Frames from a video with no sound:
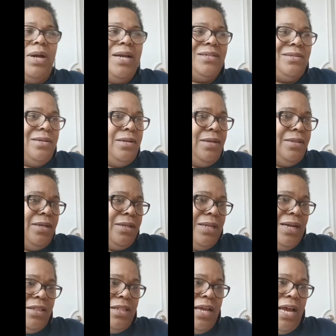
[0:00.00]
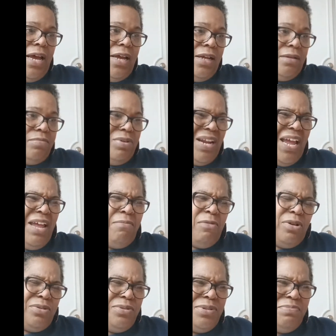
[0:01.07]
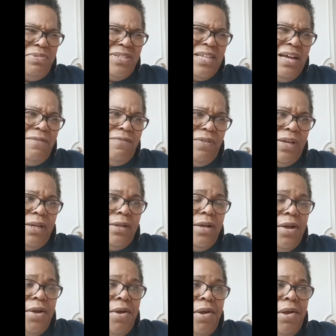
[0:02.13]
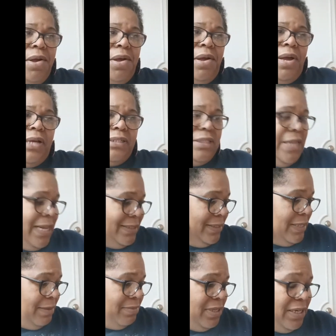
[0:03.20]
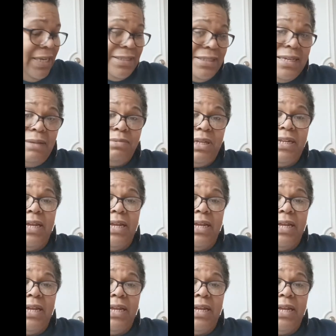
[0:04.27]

or anything like that, but I am going to do some stuffing. It's not something, that's something that I